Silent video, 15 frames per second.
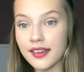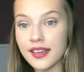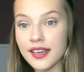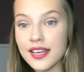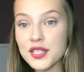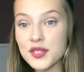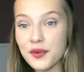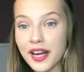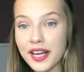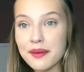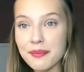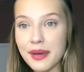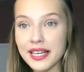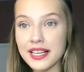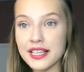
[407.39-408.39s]
It is
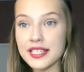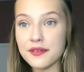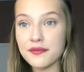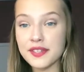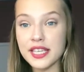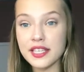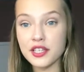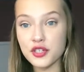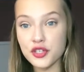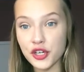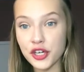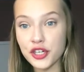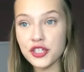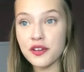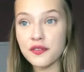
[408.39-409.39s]
recommended to visit the
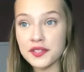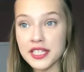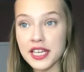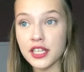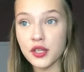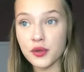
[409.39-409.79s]
Church of St.